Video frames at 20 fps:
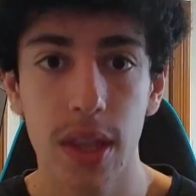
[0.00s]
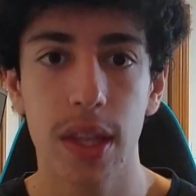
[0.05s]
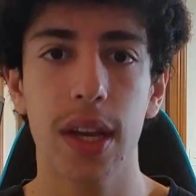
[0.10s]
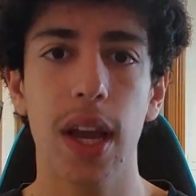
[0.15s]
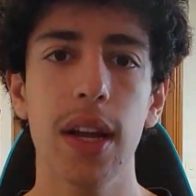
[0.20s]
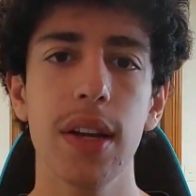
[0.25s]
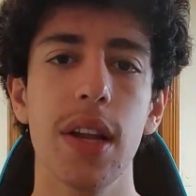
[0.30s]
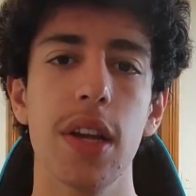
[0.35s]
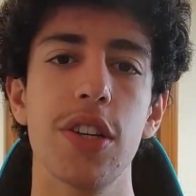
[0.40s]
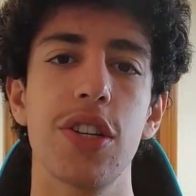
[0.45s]
The
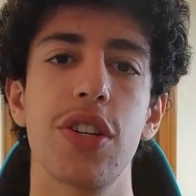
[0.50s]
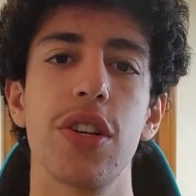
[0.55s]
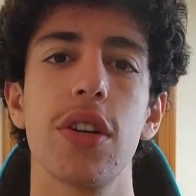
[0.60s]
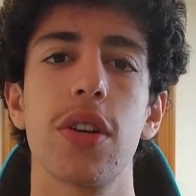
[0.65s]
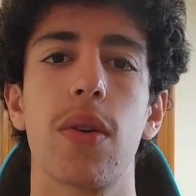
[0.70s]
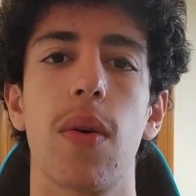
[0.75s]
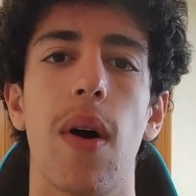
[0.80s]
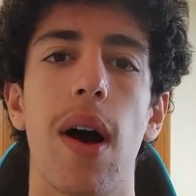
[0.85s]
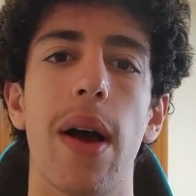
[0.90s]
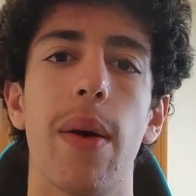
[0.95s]
gun does shoot
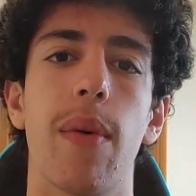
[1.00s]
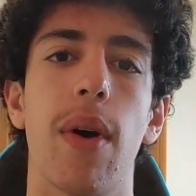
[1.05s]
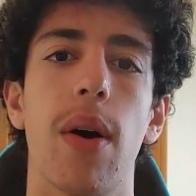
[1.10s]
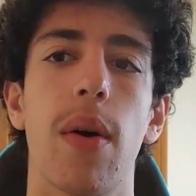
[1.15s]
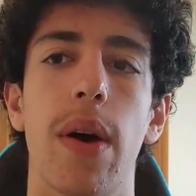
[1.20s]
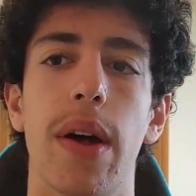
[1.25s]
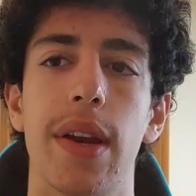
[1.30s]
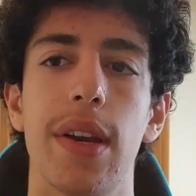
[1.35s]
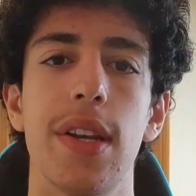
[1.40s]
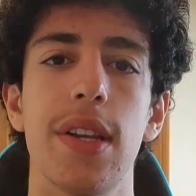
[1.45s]
quite
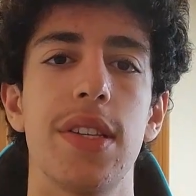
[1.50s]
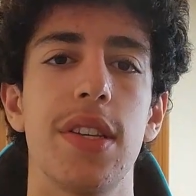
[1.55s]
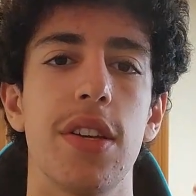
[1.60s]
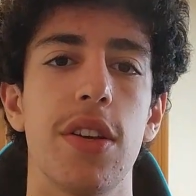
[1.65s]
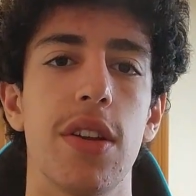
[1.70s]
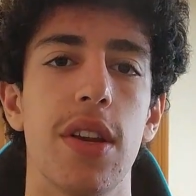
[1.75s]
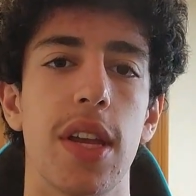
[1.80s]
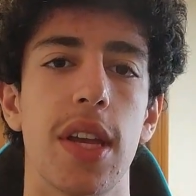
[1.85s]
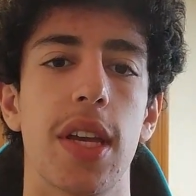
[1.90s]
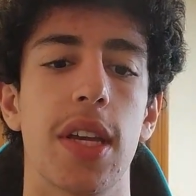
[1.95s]
well, and it is a
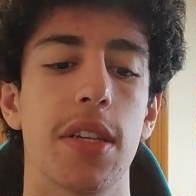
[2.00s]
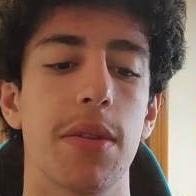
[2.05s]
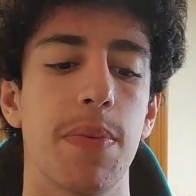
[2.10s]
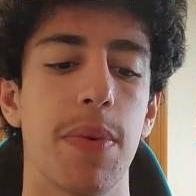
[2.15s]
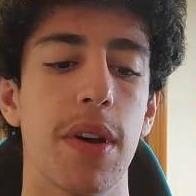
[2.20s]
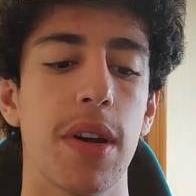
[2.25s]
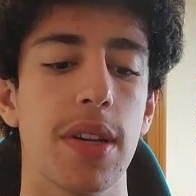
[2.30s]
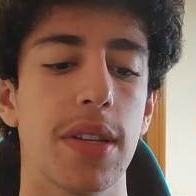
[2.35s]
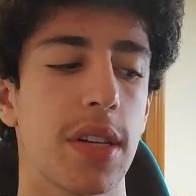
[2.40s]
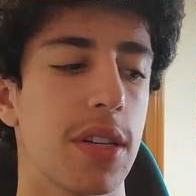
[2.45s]
unique
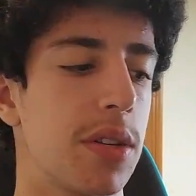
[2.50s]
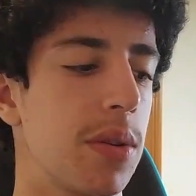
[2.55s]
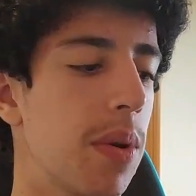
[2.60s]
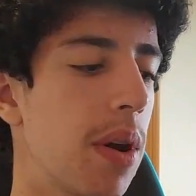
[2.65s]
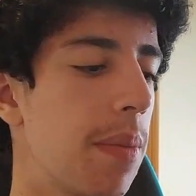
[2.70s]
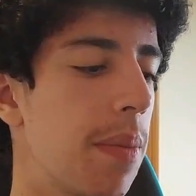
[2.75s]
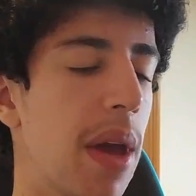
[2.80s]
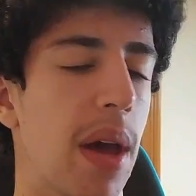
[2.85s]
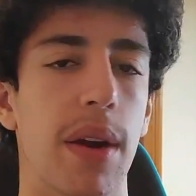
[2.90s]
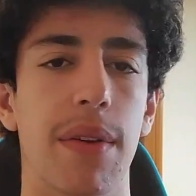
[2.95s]
experience, as you
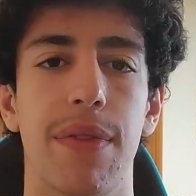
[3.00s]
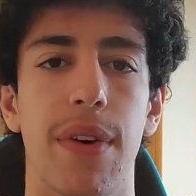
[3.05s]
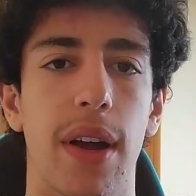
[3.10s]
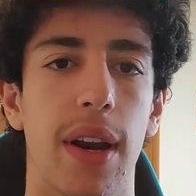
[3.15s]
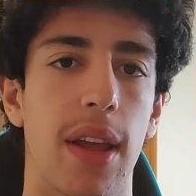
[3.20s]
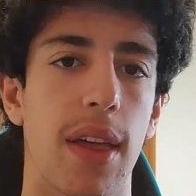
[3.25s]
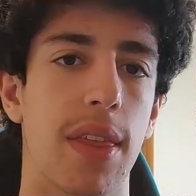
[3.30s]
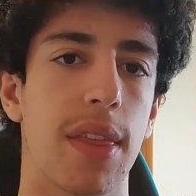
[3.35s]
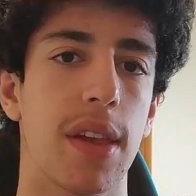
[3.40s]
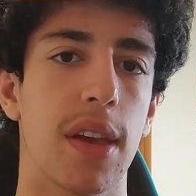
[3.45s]
won't be able to find
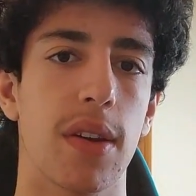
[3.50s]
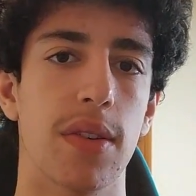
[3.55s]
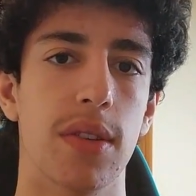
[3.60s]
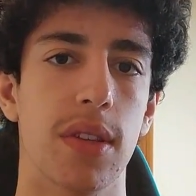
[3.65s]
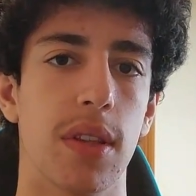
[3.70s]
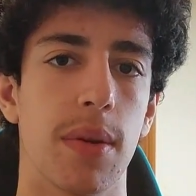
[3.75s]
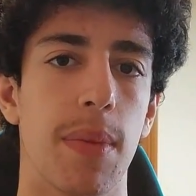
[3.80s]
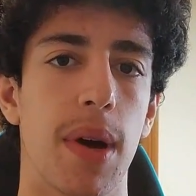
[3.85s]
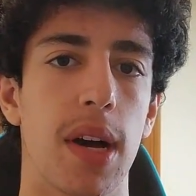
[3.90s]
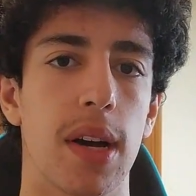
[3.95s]
anything else
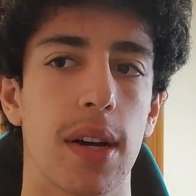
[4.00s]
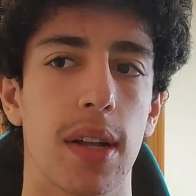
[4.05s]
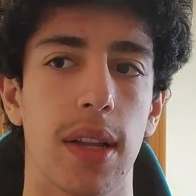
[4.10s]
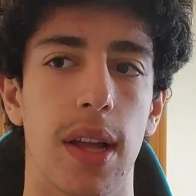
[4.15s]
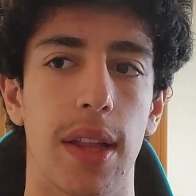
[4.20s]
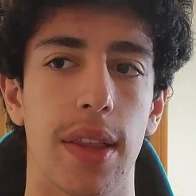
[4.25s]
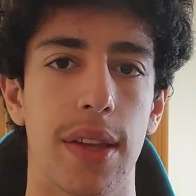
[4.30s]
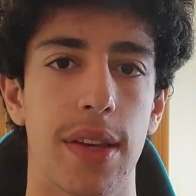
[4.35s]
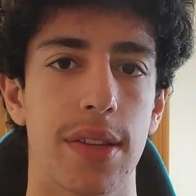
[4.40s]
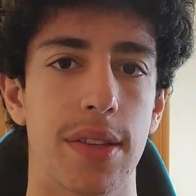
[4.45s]
on the market
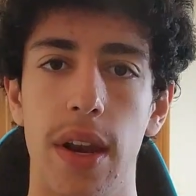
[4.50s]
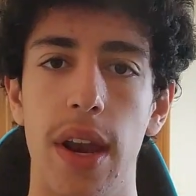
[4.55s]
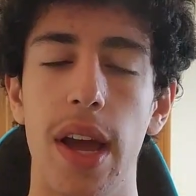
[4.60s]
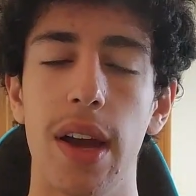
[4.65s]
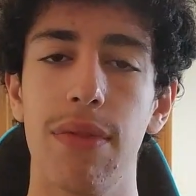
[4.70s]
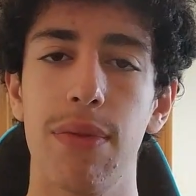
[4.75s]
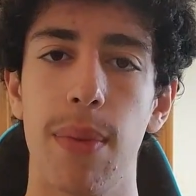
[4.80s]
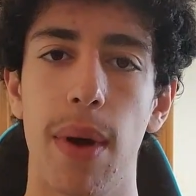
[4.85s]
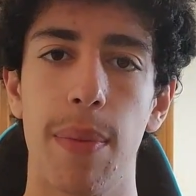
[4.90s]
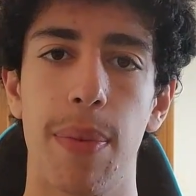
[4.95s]
like this. Now
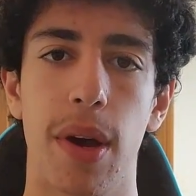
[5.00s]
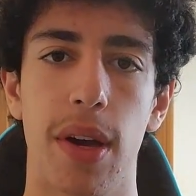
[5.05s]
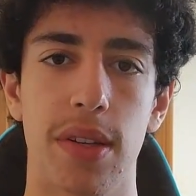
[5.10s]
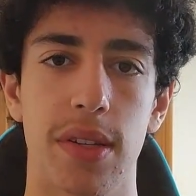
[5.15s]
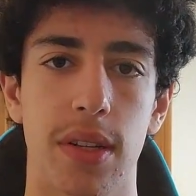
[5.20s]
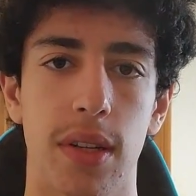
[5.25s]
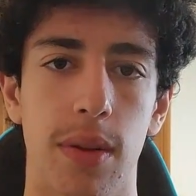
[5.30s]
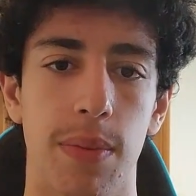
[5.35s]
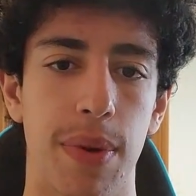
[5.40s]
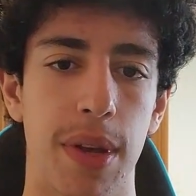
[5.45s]
for my
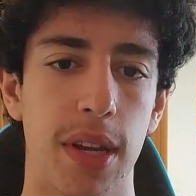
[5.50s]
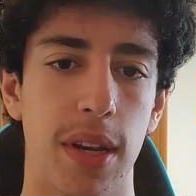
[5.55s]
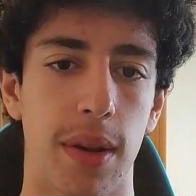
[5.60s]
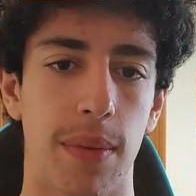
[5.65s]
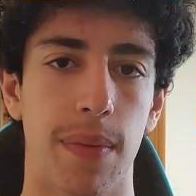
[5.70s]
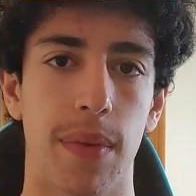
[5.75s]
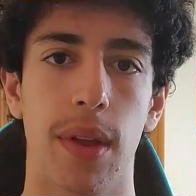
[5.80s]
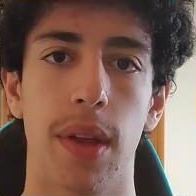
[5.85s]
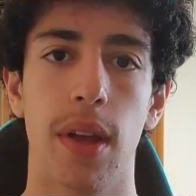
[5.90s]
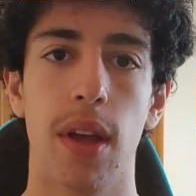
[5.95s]
personal
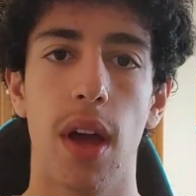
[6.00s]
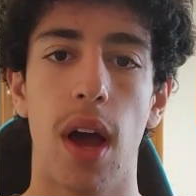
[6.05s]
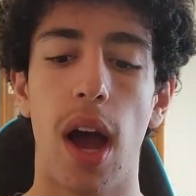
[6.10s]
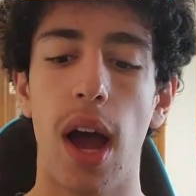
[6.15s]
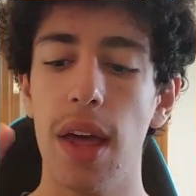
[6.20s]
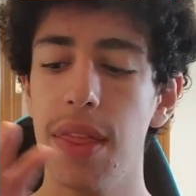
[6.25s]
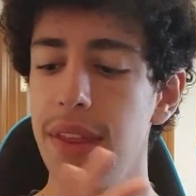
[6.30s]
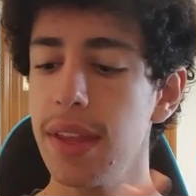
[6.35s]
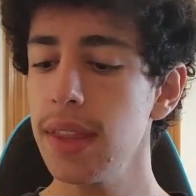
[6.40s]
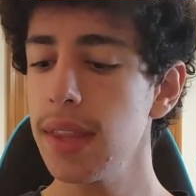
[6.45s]
opinion.
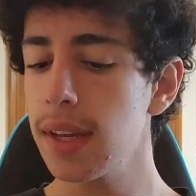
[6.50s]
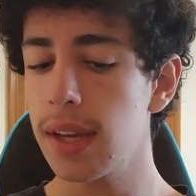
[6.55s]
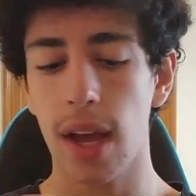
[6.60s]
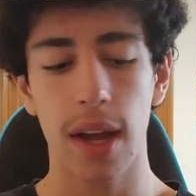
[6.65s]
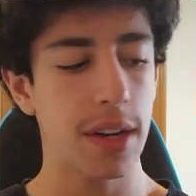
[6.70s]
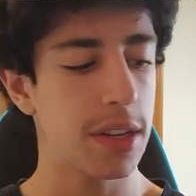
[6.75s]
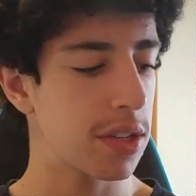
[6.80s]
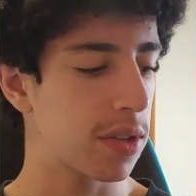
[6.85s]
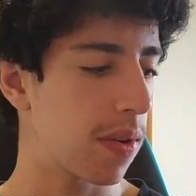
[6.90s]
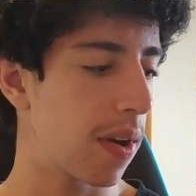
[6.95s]
I think the
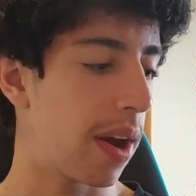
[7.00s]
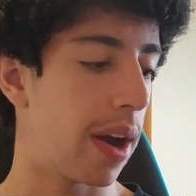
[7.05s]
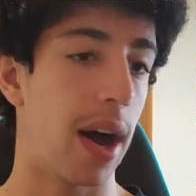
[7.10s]
gun is great.